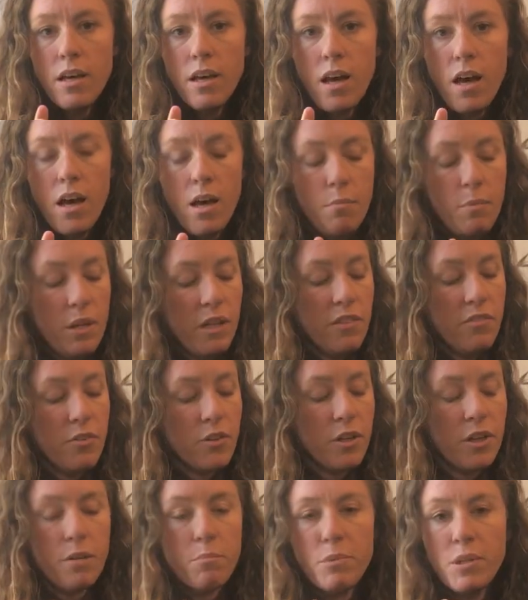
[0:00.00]
Um, and if
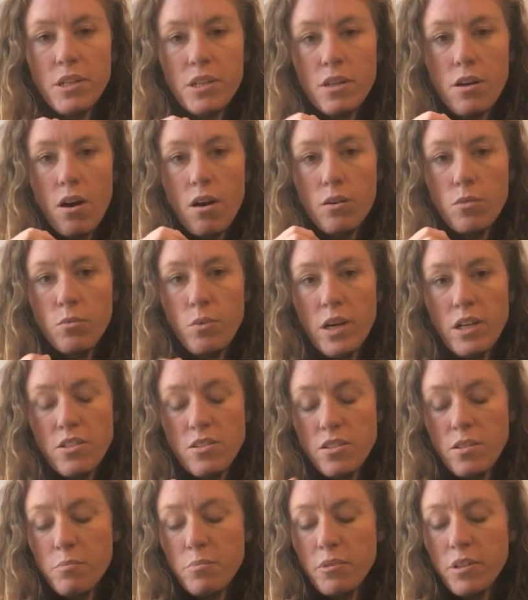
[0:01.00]
you're going to be on wet,
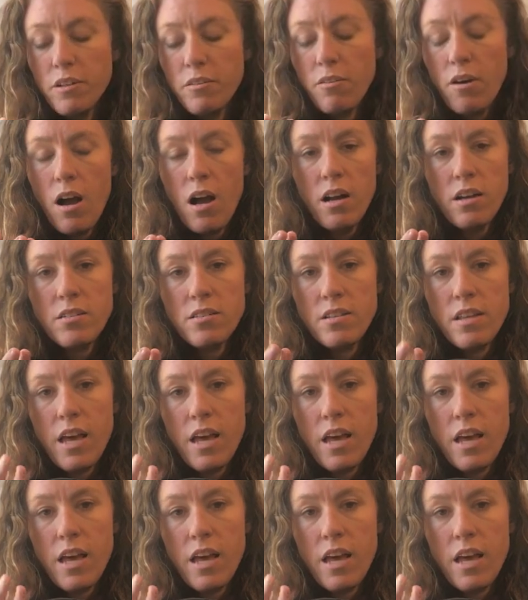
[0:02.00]
slippery rocks,